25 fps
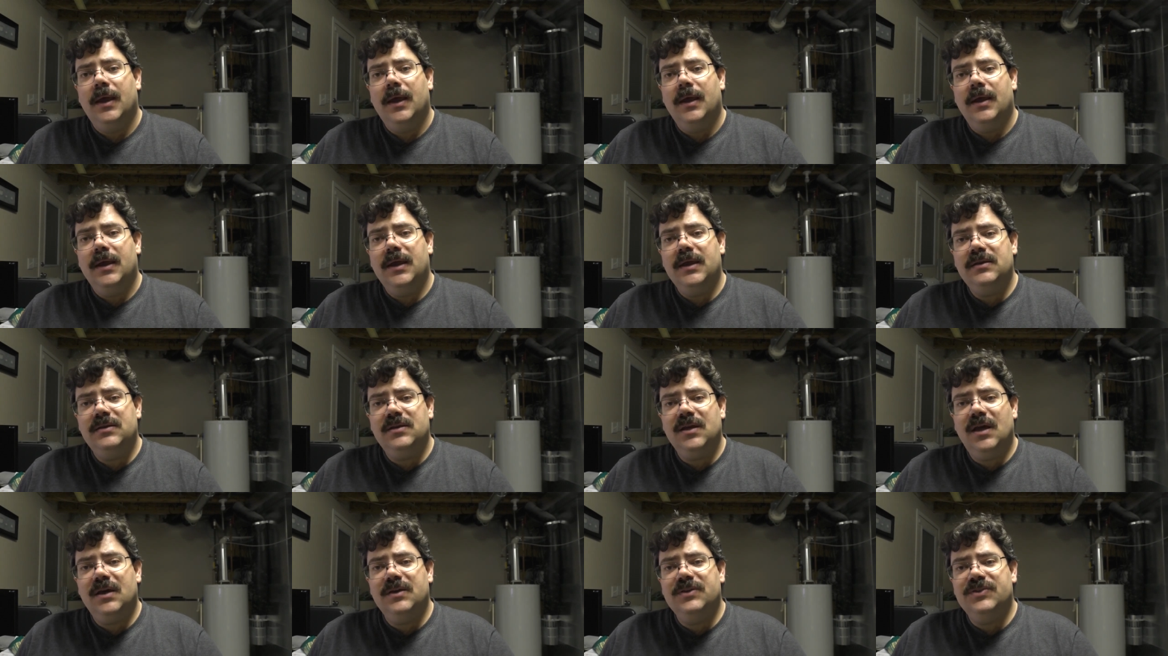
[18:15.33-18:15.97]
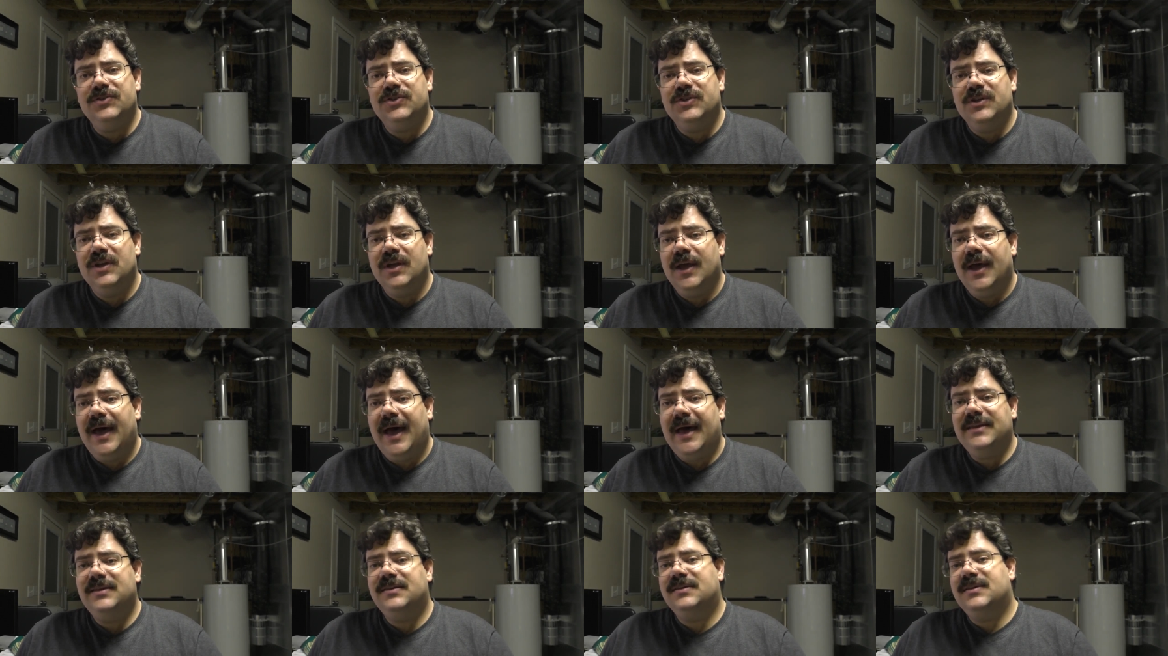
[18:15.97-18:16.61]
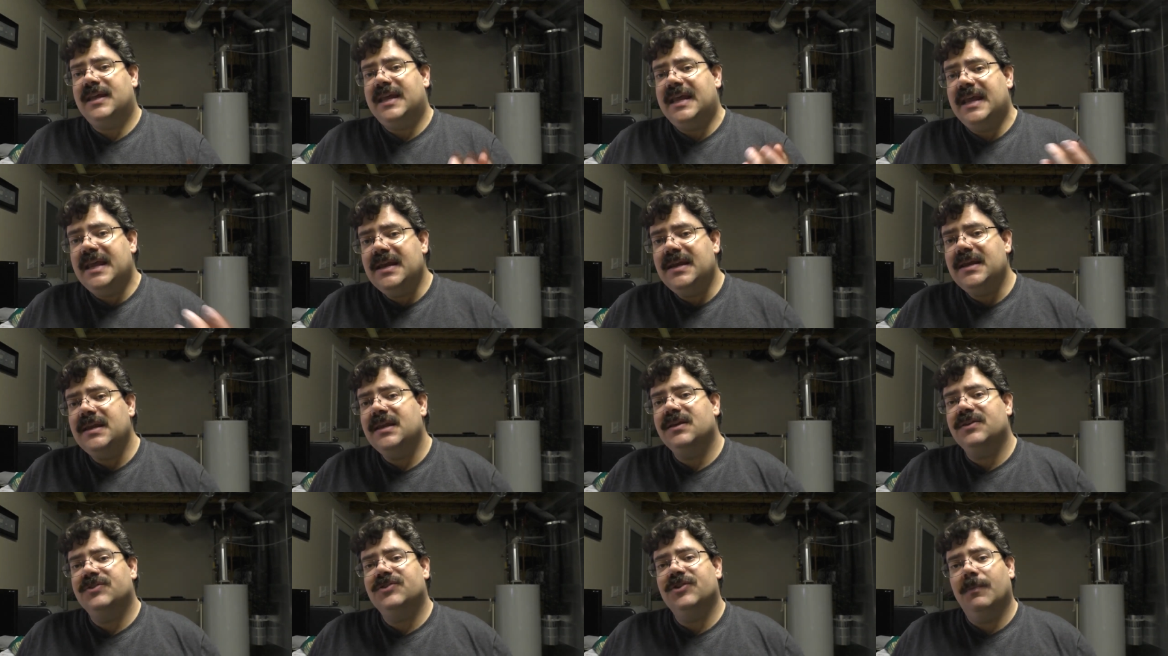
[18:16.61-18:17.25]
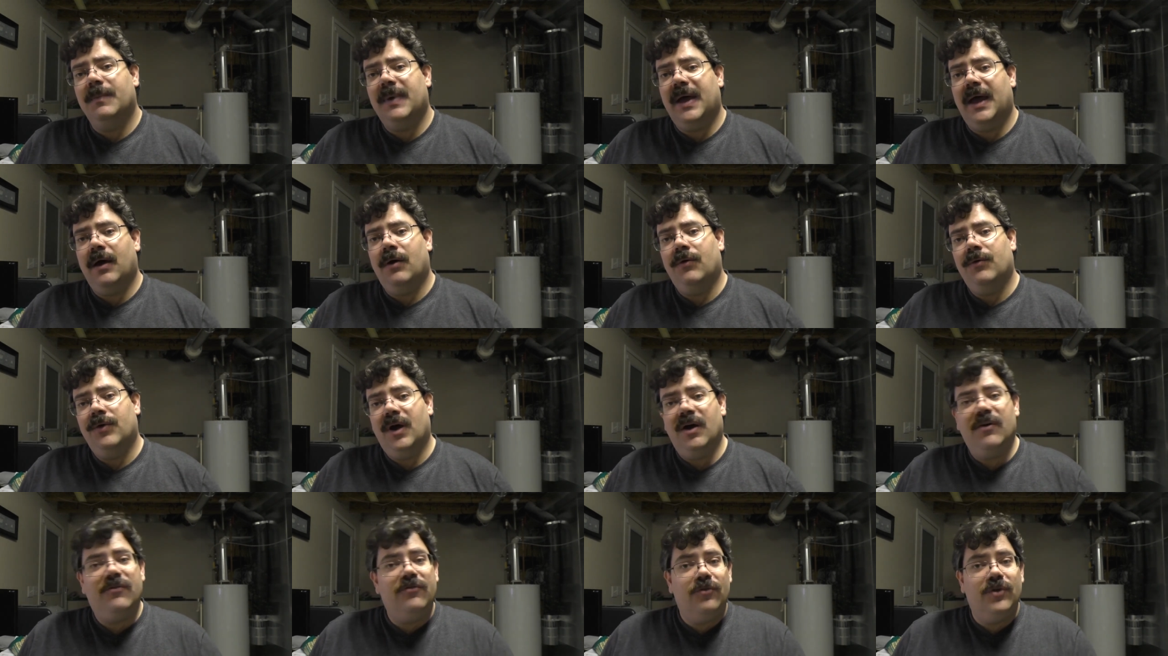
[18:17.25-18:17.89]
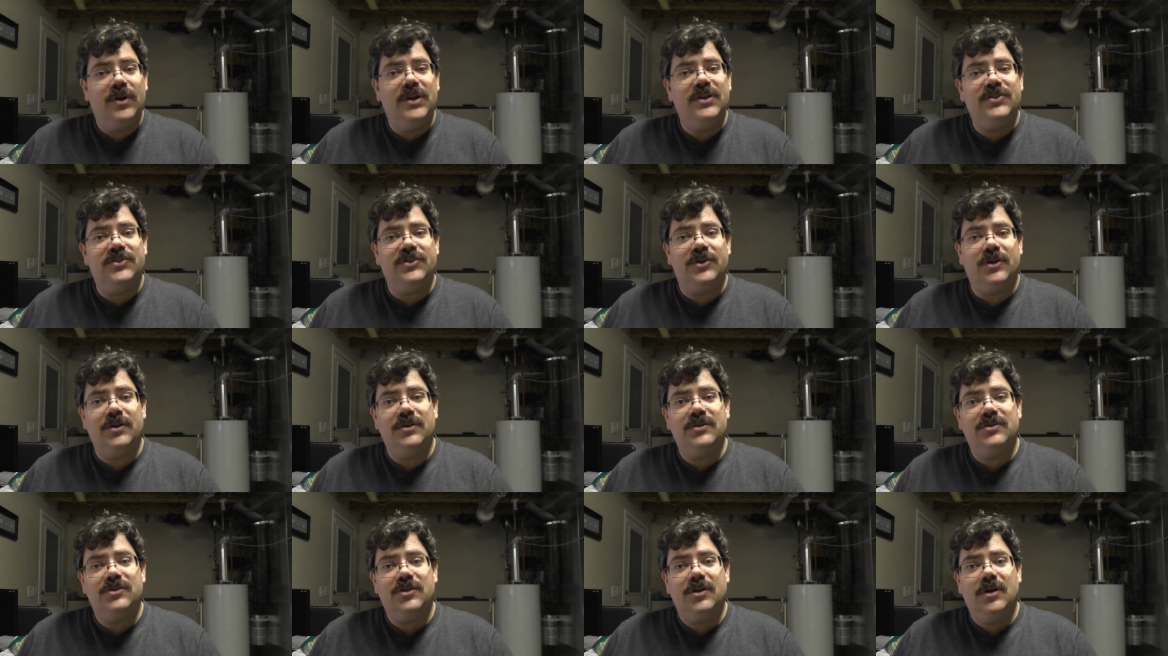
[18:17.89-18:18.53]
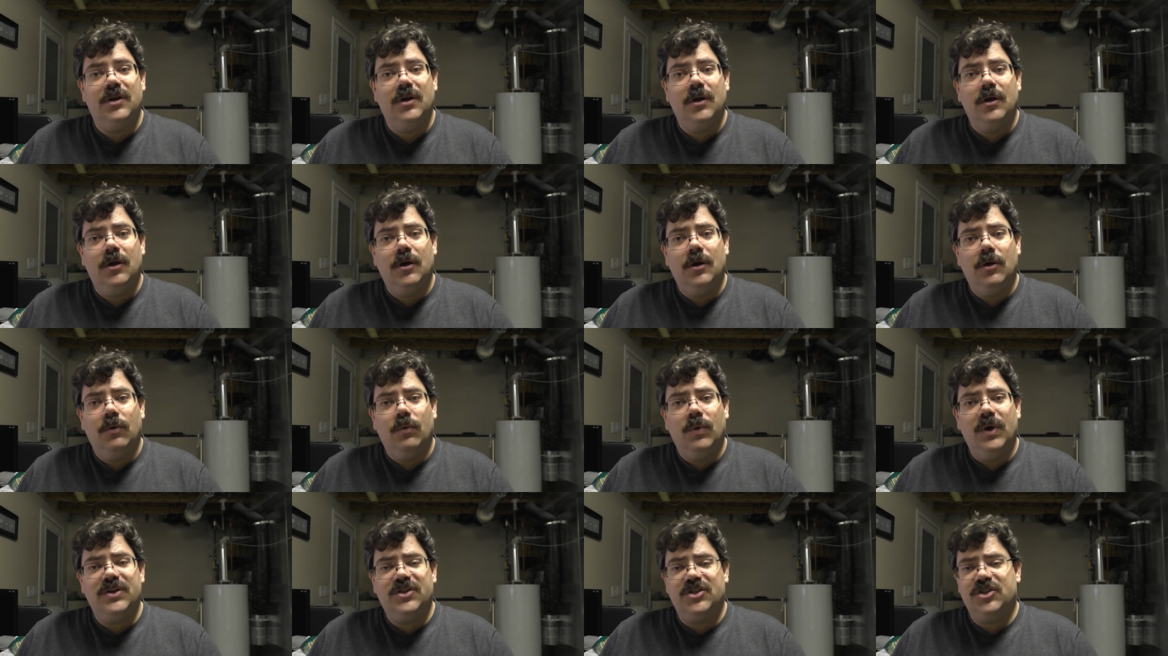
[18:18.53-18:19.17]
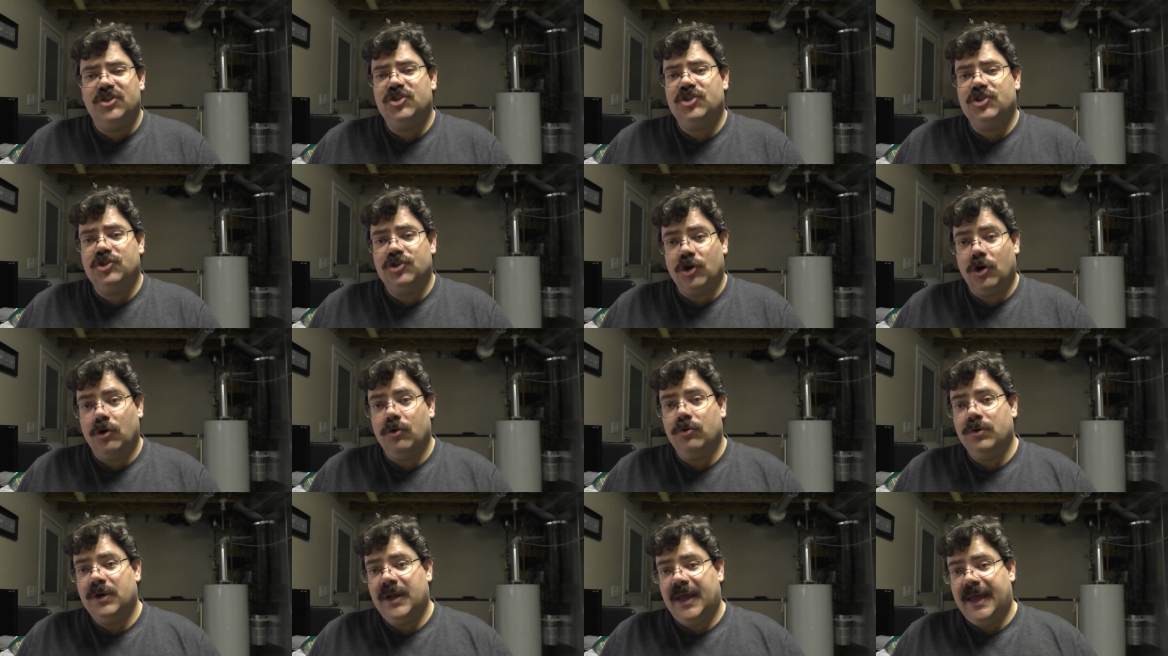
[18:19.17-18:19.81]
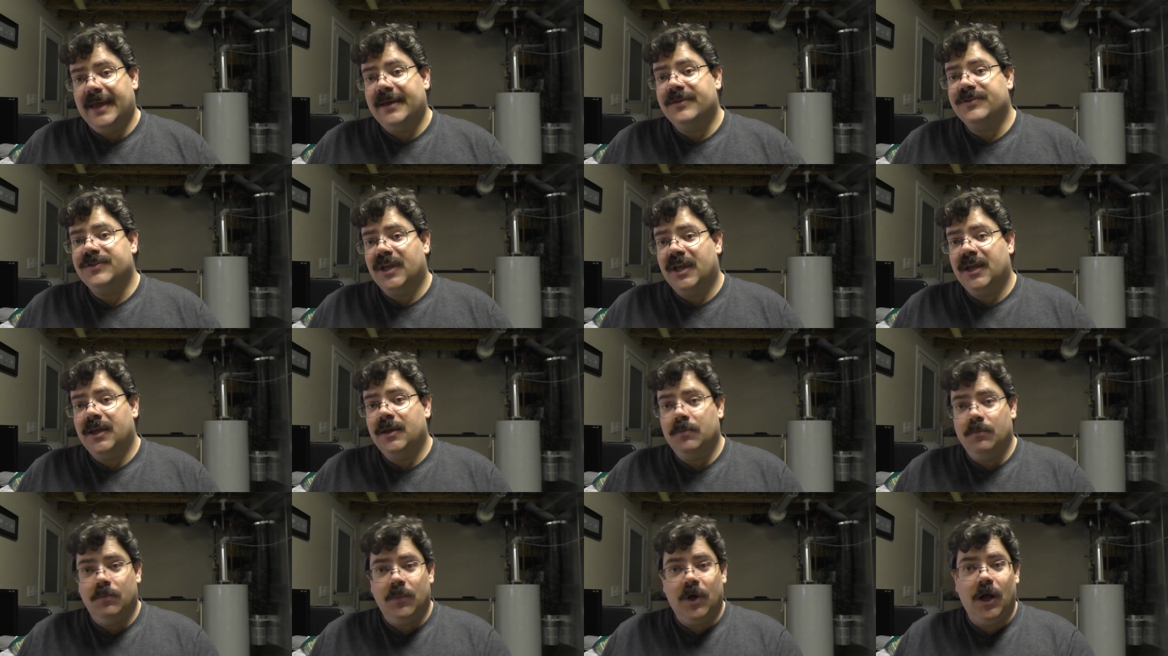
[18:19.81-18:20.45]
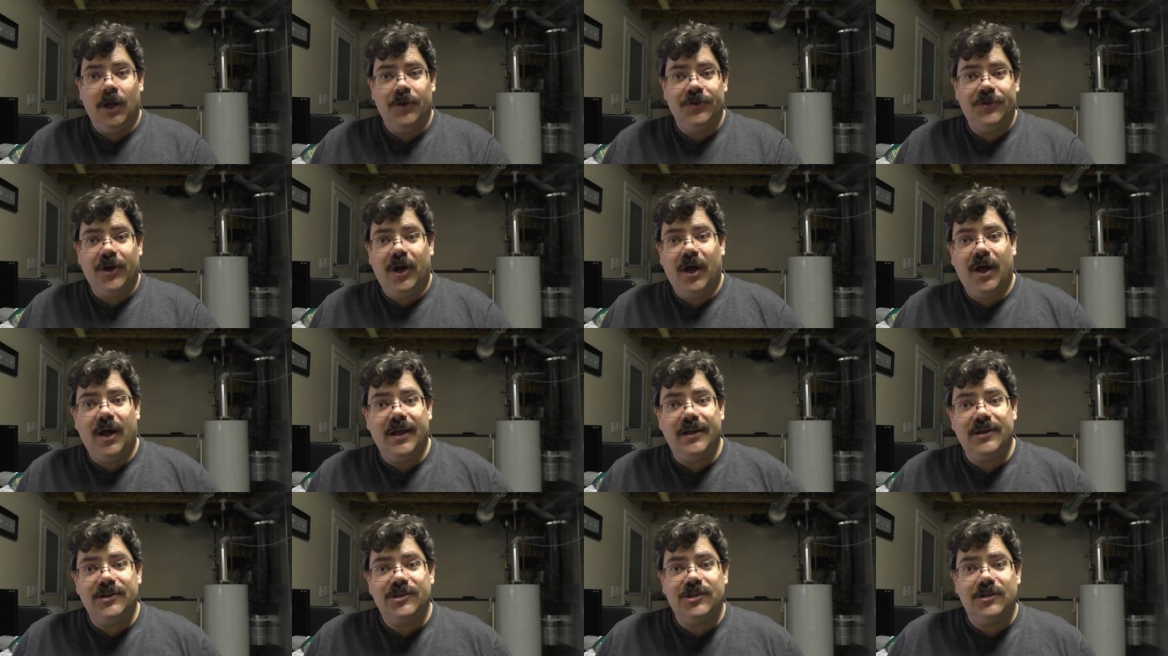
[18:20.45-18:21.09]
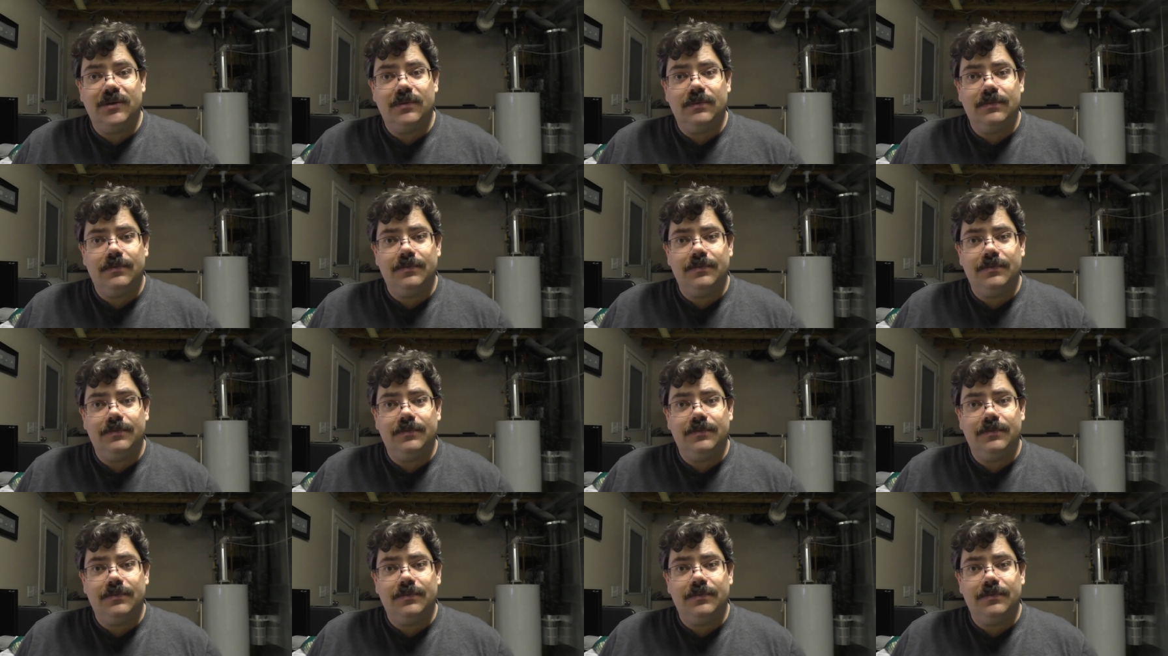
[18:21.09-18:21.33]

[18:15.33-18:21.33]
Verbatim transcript: he does a tedious amount of research, which is shown as a montage.